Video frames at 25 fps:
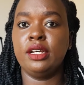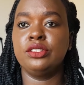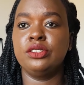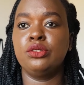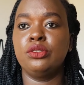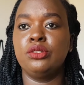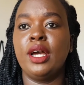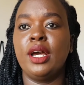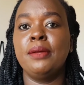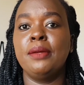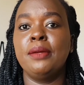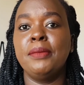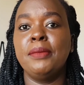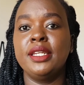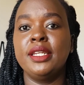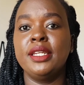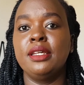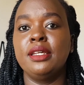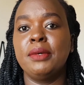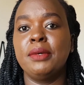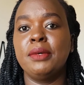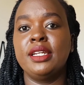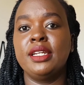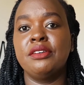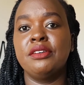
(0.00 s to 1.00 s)
So I made them
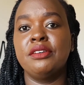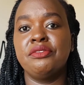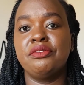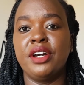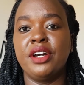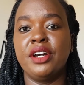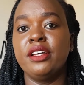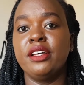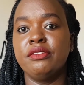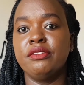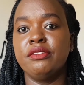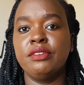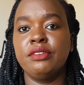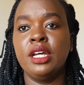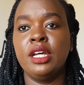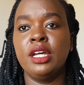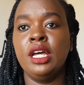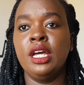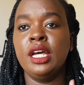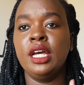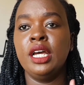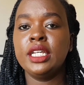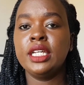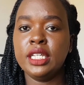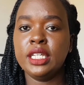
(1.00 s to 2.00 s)
under 5
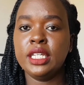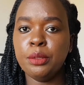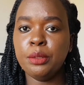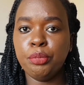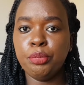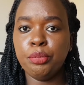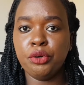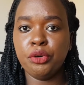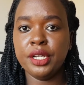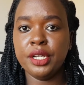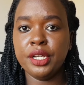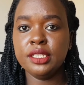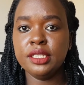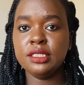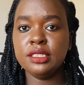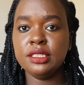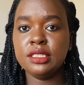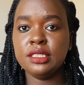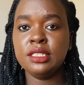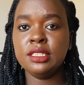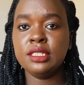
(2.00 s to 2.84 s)
key points